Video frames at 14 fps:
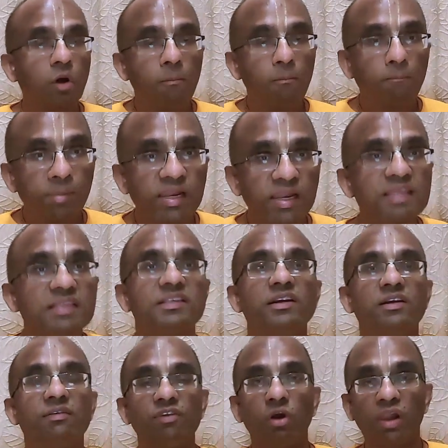
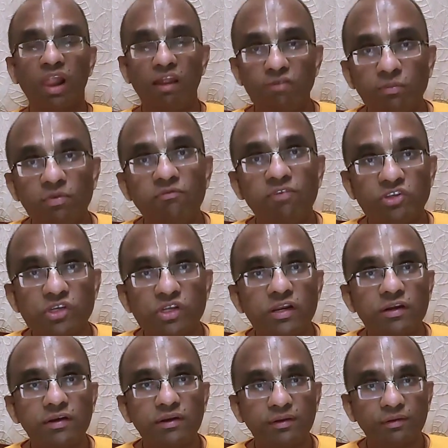complacent. We all have to be
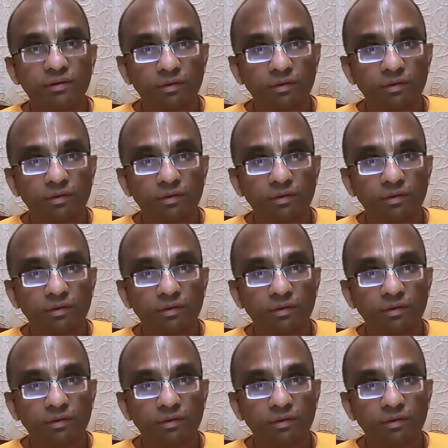vigilant.